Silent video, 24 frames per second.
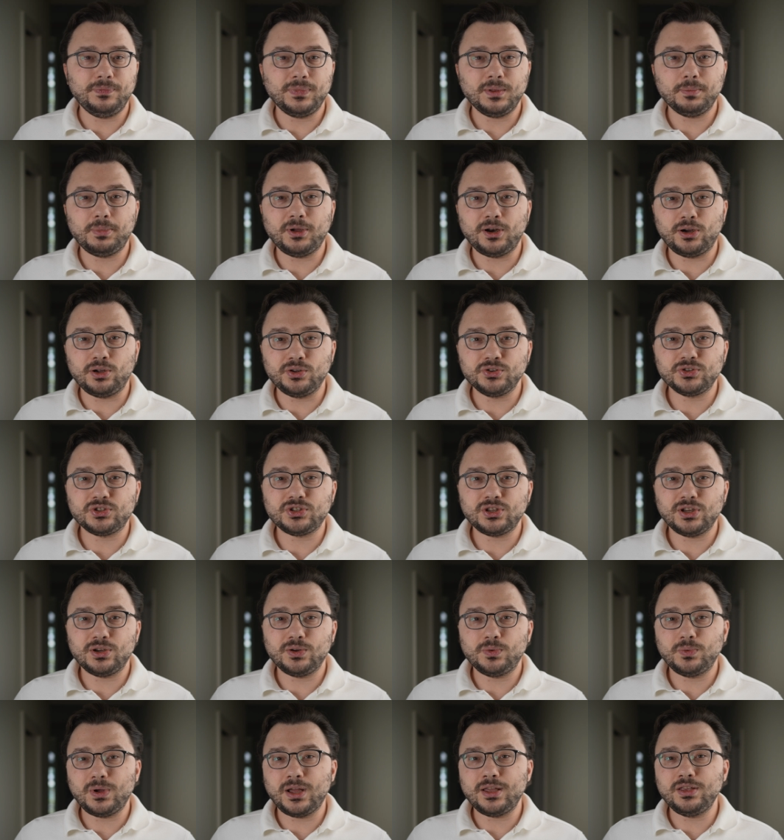but
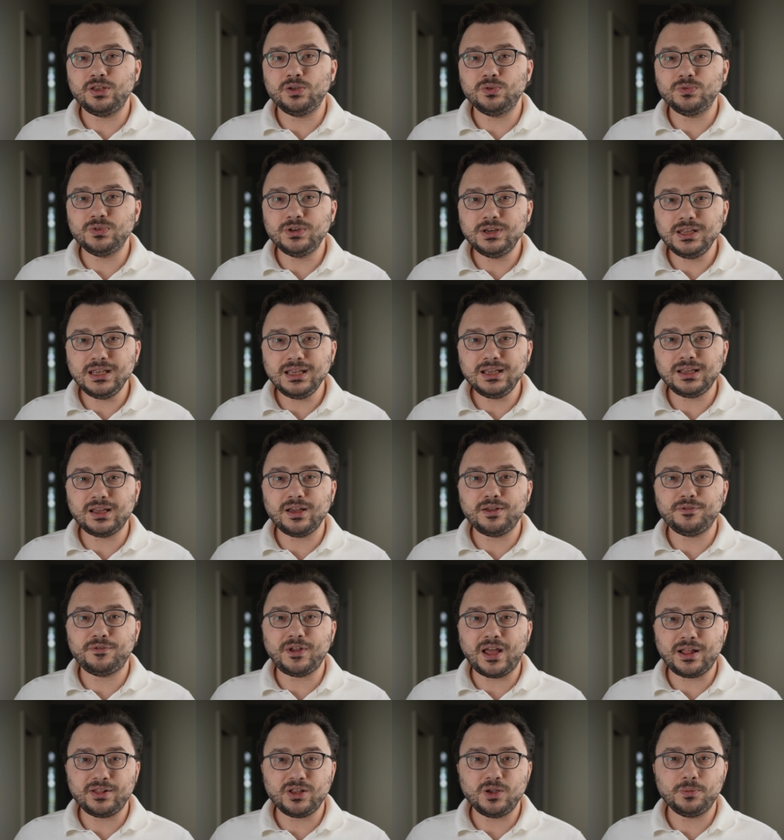also a unique
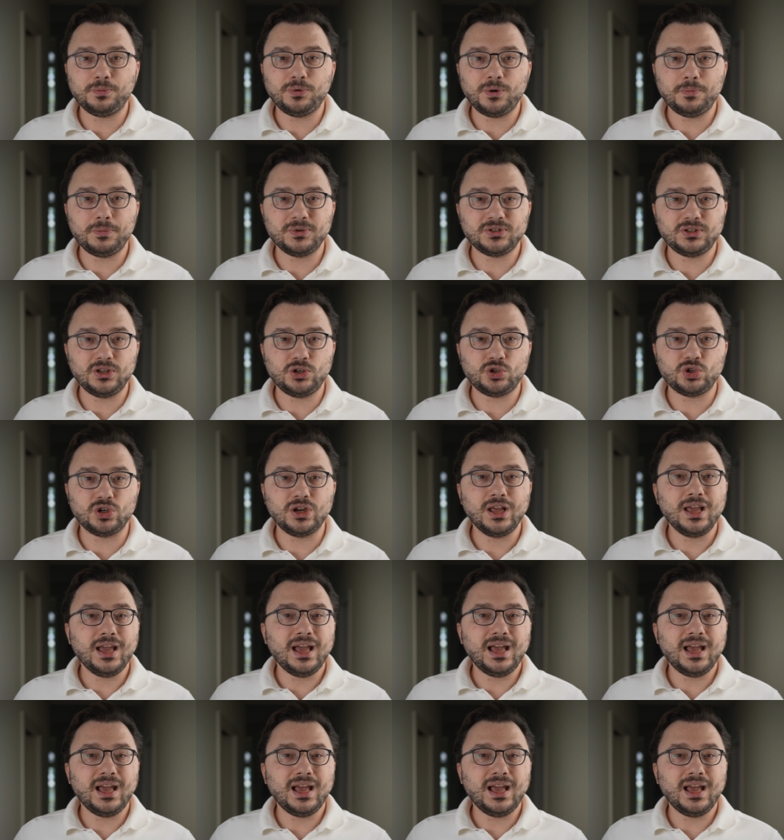value proposition,